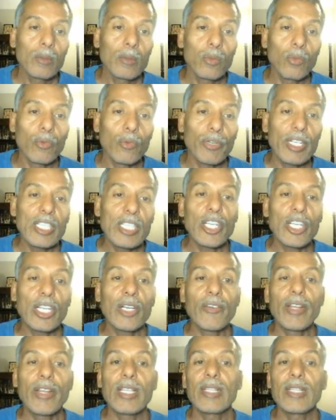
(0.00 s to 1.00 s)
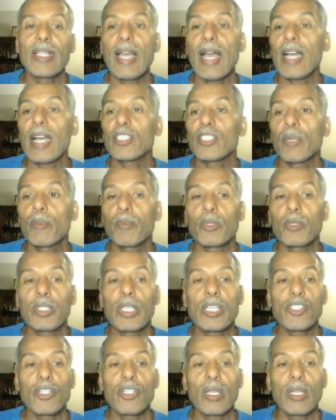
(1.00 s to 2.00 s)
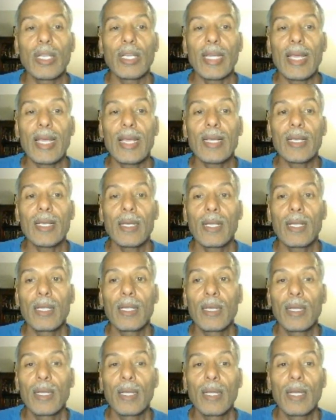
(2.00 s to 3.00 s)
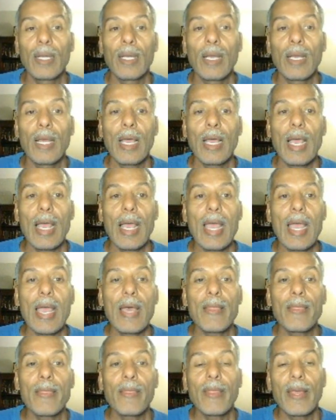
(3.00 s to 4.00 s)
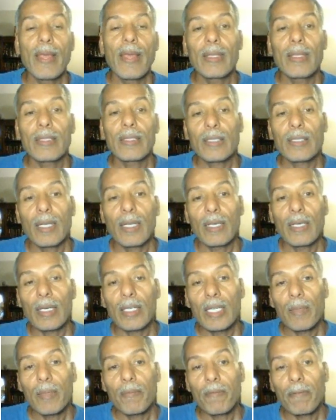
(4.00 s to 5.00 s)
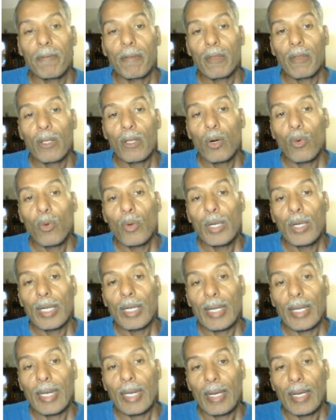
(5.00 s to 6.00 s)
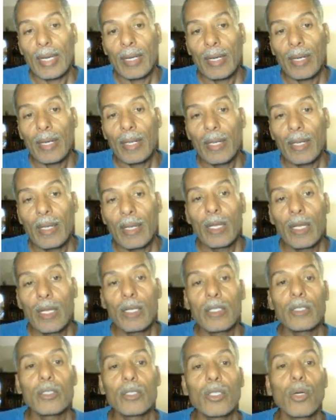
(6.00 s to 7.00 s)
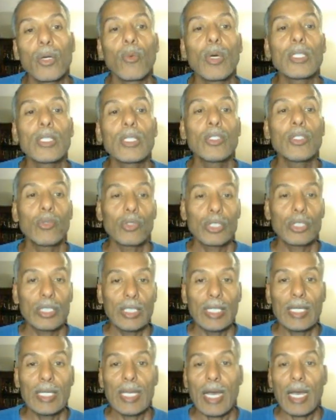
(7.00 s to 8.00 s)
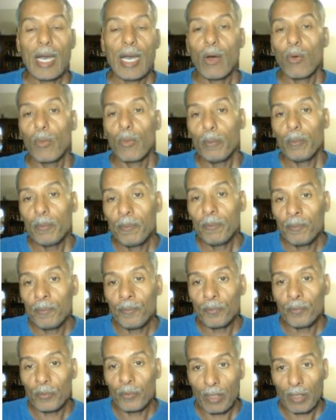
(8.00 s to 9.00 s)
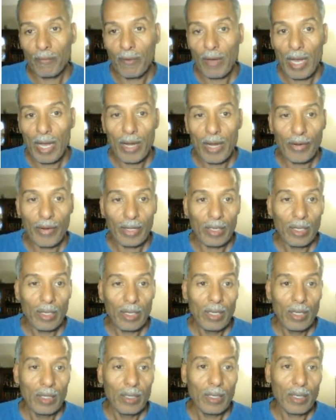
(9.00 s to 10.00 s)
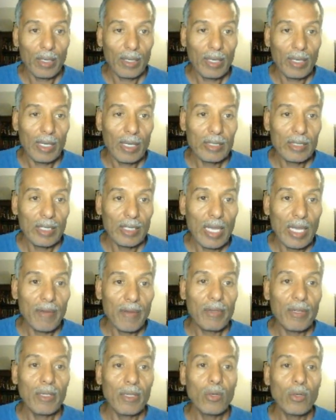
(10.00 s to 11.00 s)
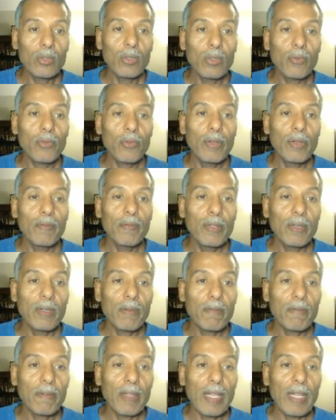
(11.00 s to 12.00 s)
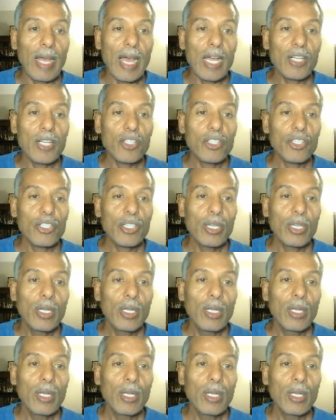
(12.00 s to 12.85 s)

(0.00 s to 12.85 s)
regenerate the action potential again, and then it's gonna keep flowing in. So what you see now, the firing, you're gonna see every node of Ranvier flash